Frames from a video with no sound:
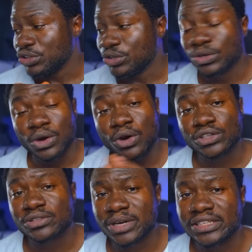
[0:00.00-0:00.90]
you
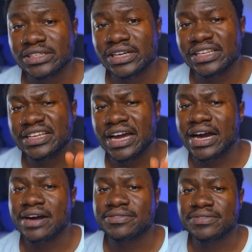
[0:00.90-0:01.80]
automatically
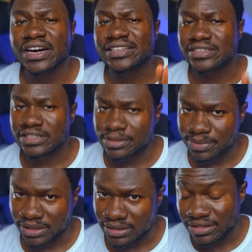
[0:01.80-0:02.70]
have a
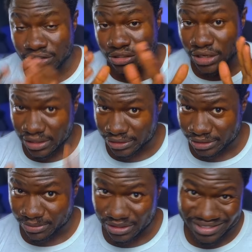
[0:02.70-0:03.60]
stipend. The
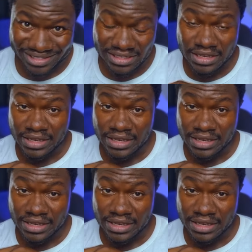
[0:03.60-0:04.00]
scholarship is